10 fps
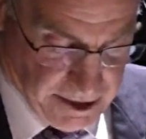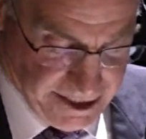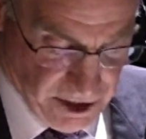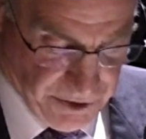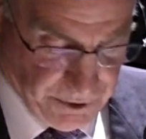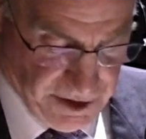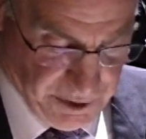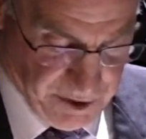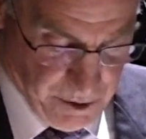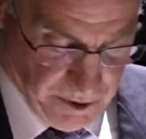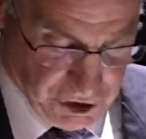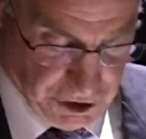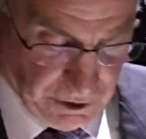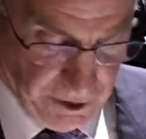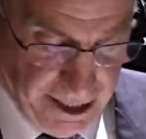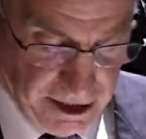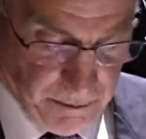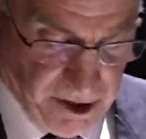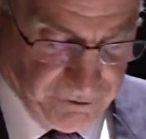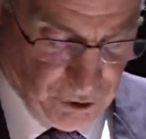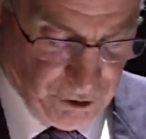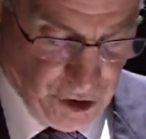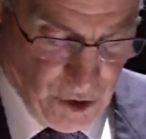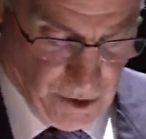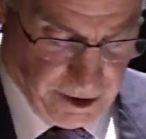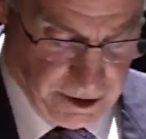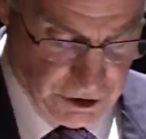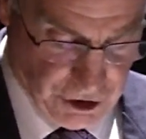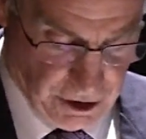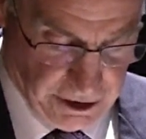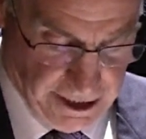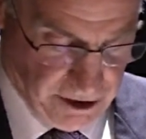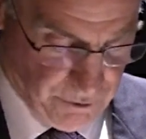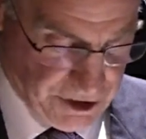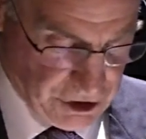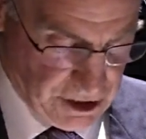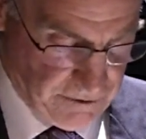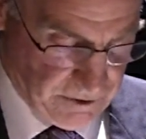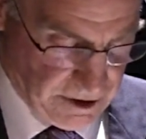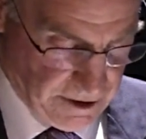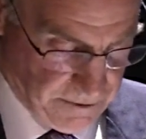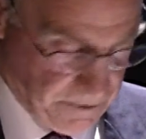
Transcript: In 1933, while still located in Buffalo, New York, Consolidated received